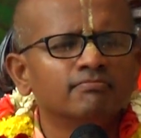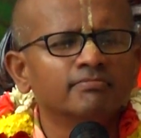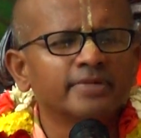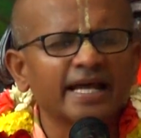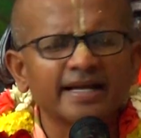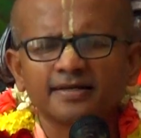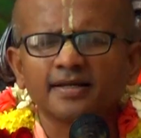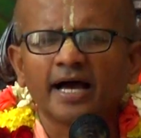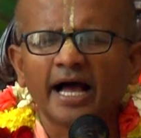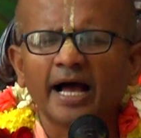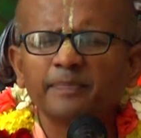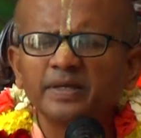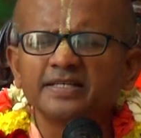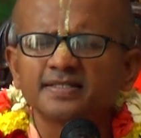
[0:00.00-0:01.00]
nectar,
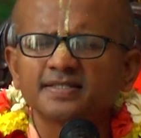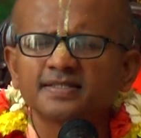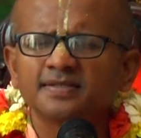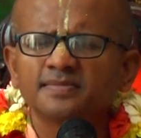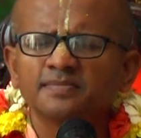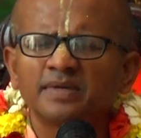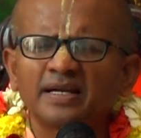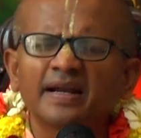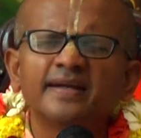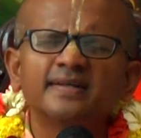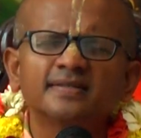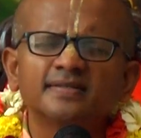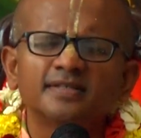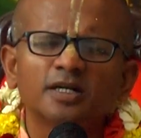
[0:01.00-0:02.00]
happiness, but
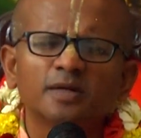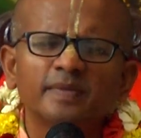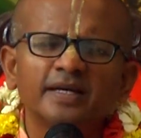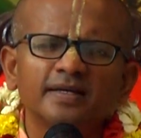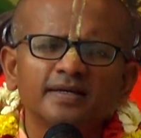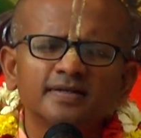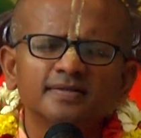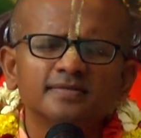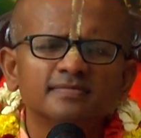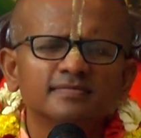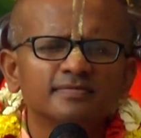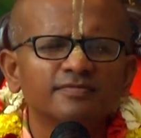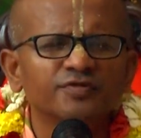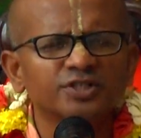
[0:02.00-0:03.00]
later it will be
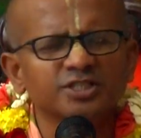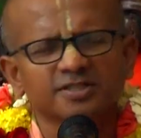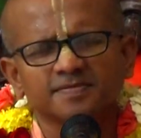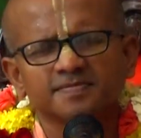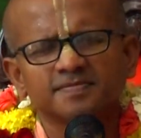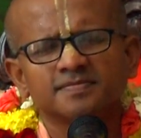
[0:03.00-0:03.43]
visha.